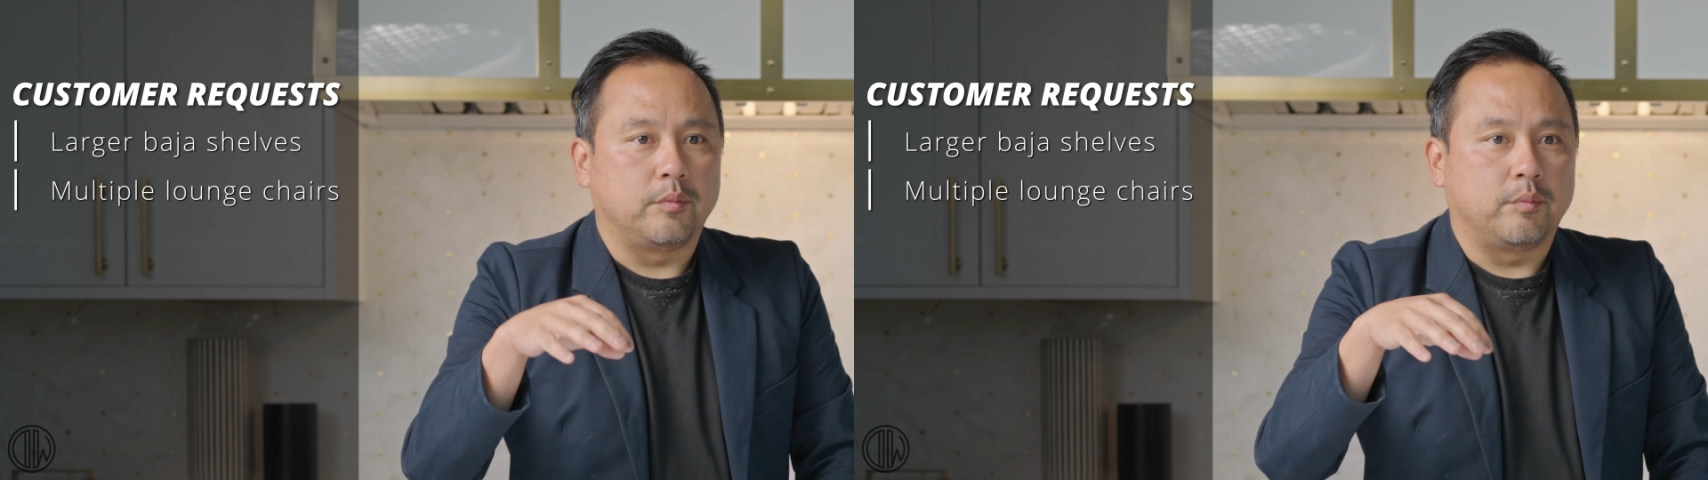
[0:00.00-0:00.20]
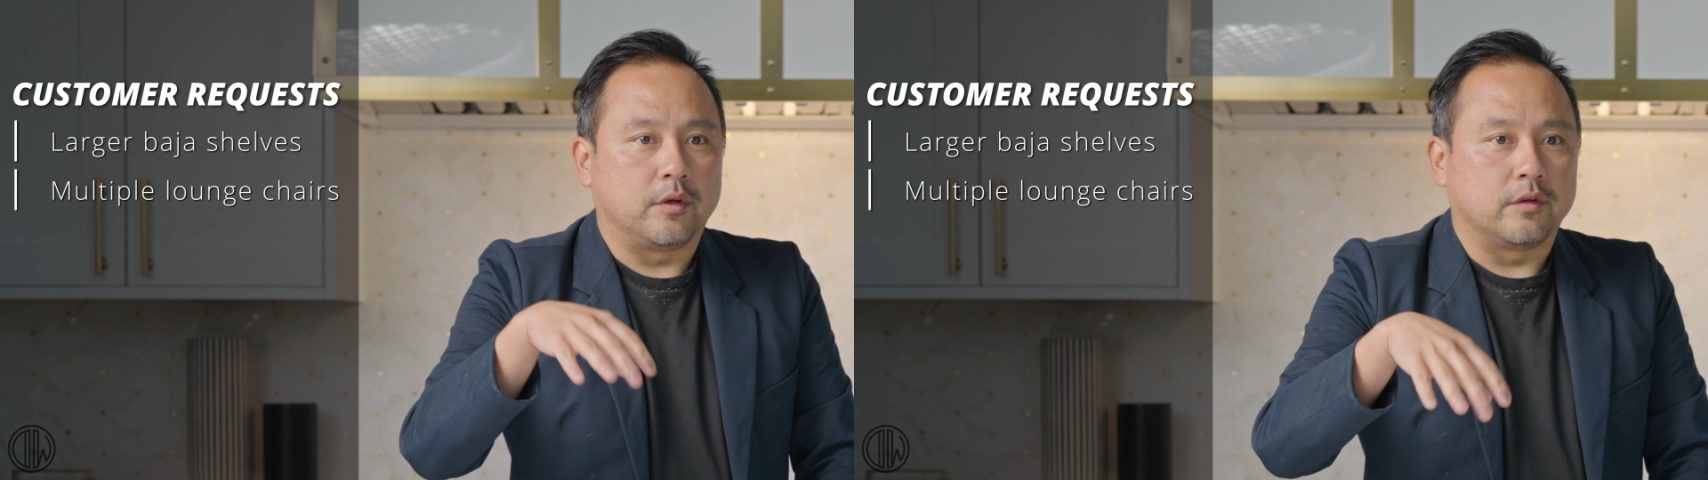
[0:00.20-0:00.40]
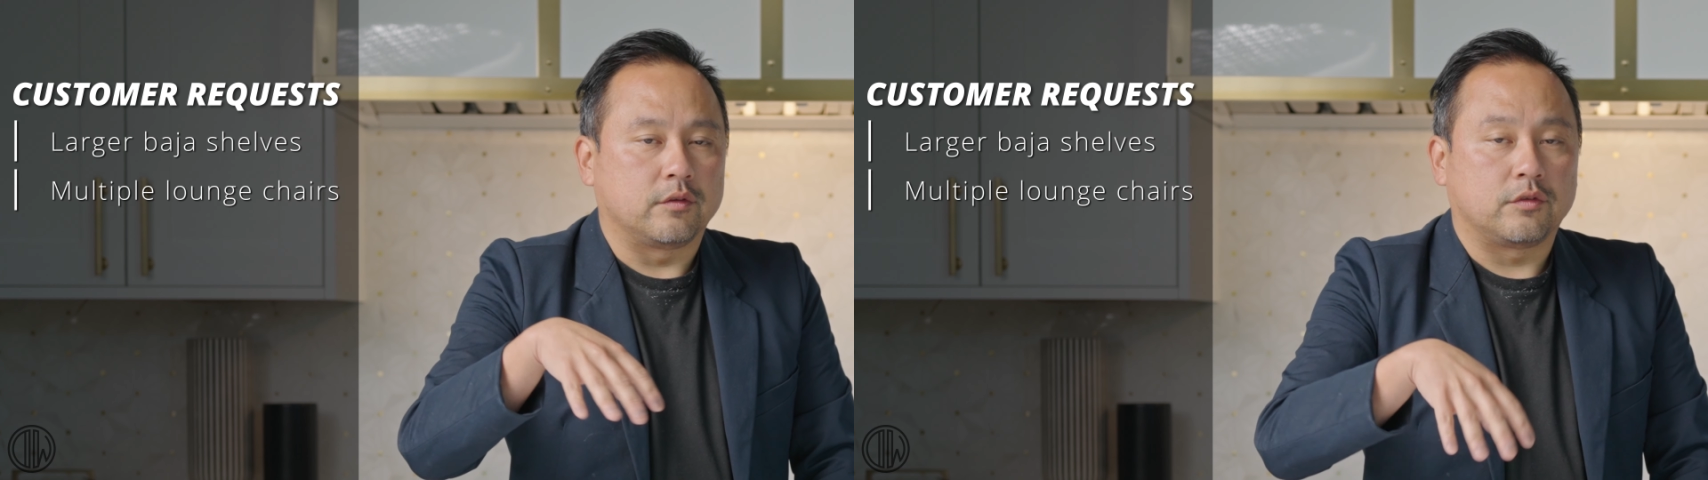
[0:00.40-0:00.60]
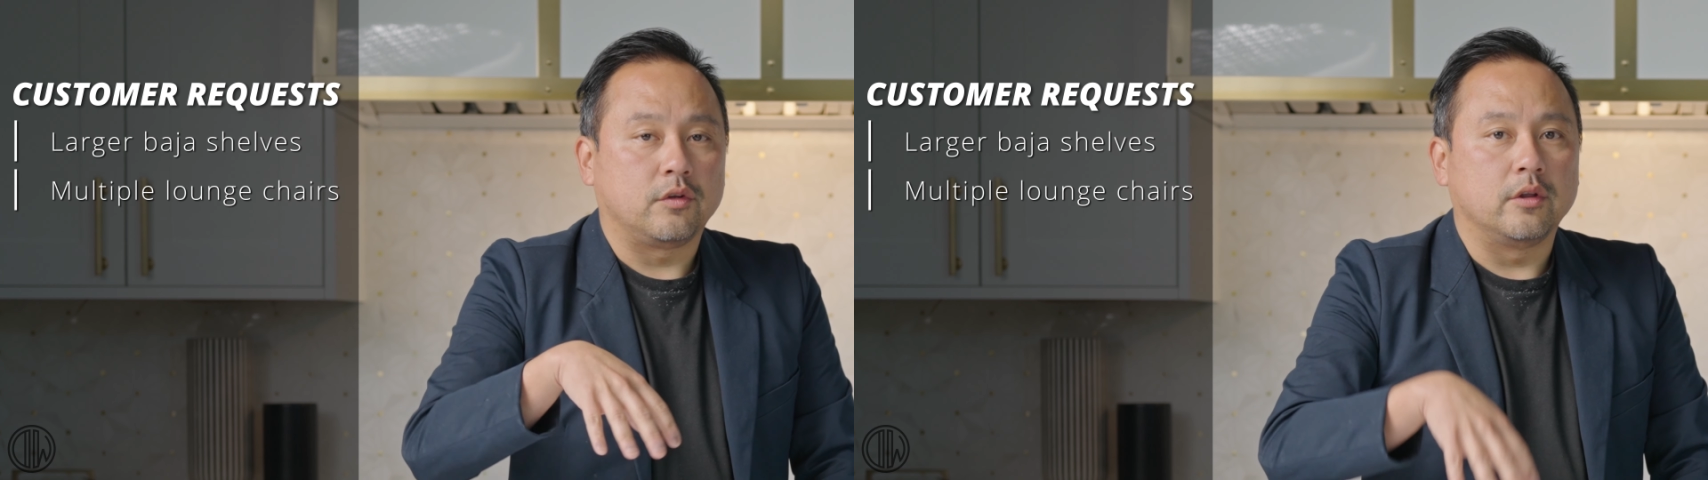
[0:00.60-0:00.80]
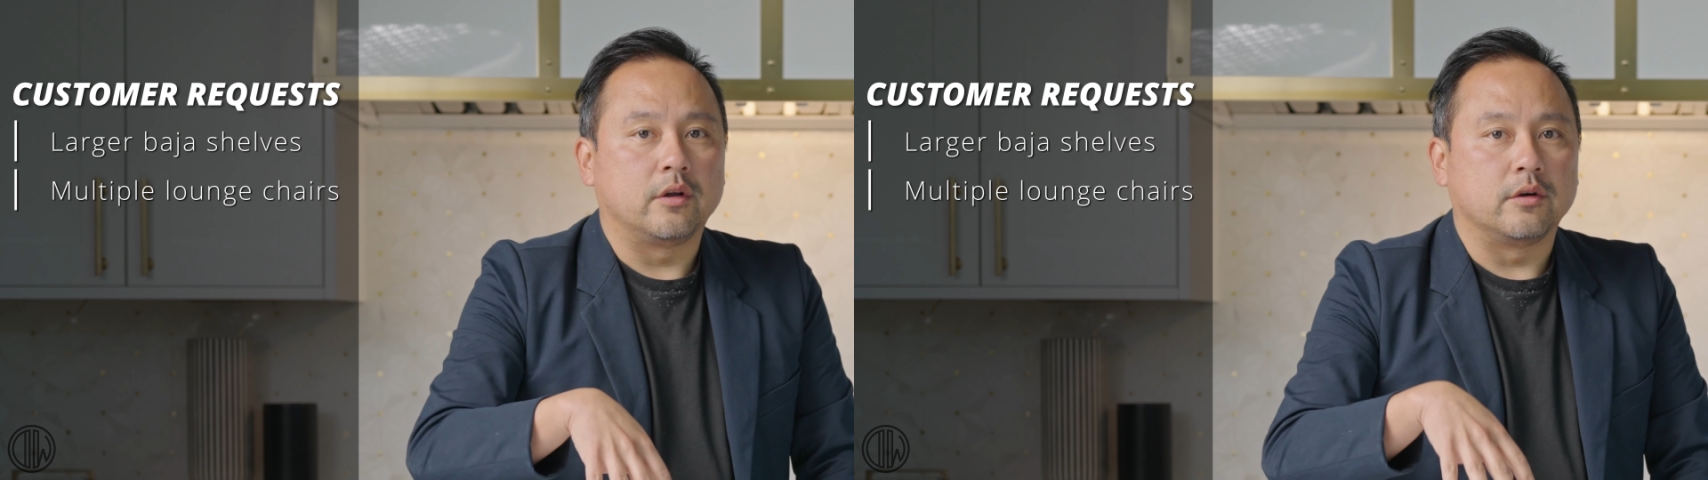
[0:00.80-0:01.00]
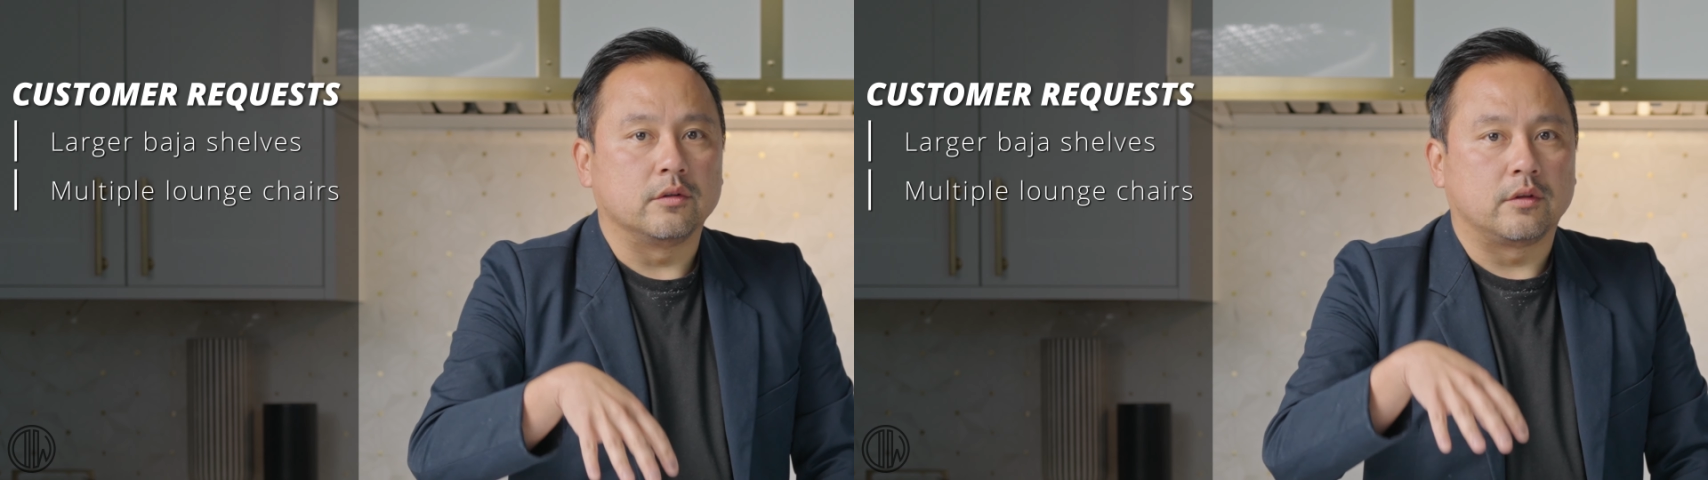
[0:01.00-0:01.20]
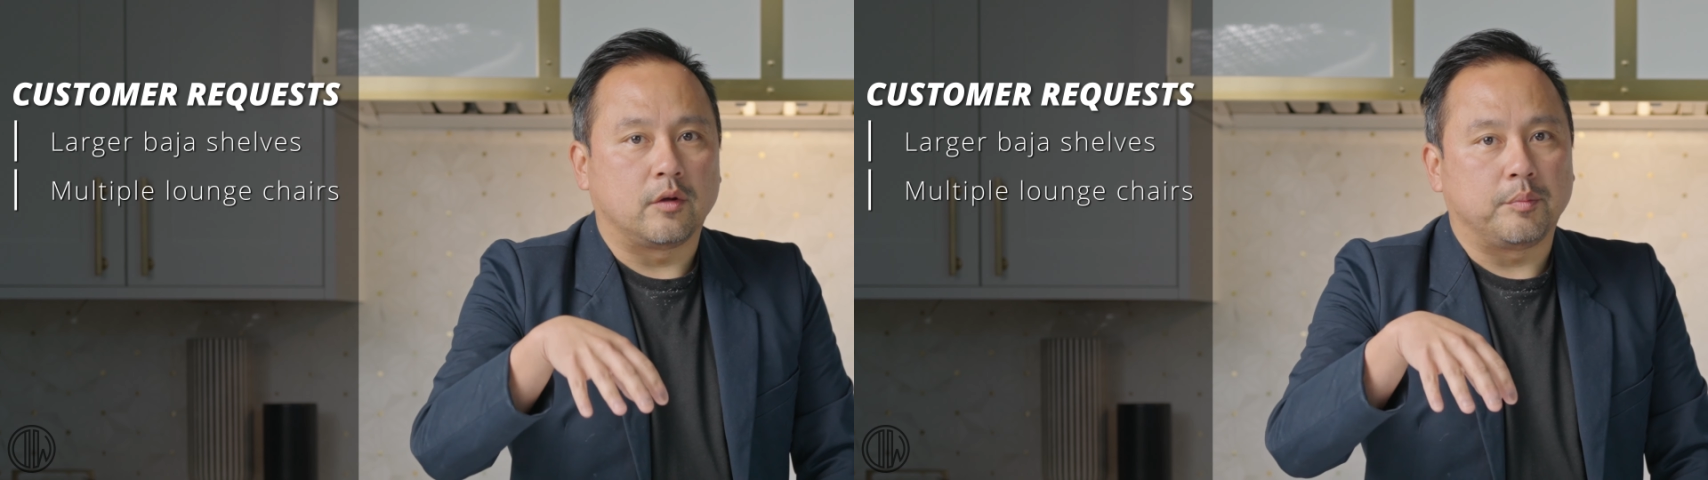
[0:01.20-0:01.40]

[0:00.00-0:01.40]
because they're so little, they could